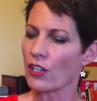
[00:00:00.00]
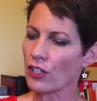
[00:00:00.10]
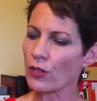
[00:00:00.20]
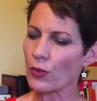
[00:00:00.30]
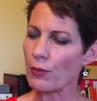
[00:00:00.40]

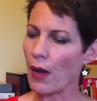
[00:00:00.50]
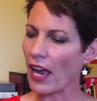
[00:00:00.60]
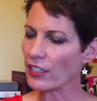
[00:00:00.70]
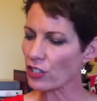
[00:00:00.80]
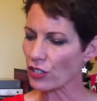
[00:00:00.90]
You're going to
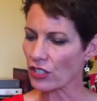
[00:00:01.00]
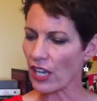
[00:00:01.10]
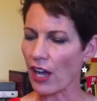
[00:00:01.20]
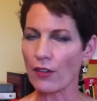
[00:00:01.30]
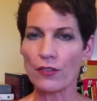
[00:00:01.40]
remind
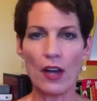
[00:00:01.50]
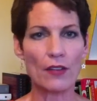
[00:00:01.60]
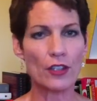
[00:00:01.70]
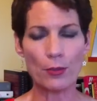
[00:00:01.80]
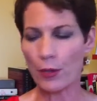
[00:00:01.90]
yourself
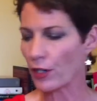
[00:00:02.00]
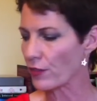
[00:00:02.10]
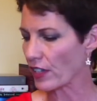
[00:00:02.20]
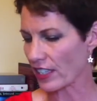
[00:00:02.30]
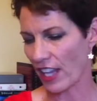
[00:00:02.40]
of your
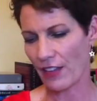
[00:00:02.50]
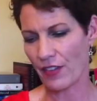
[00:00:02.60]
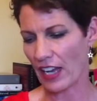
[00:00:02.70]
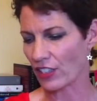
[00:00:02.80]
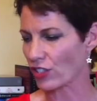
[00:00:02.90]
perfect
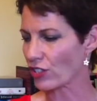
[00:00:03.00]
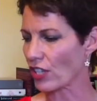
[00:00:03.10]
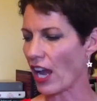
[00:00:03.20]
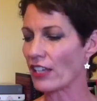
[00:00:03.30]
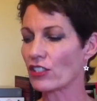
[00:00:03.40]
life
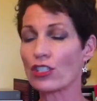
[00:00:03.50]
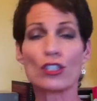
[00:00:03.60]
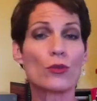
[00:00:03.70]
exercise.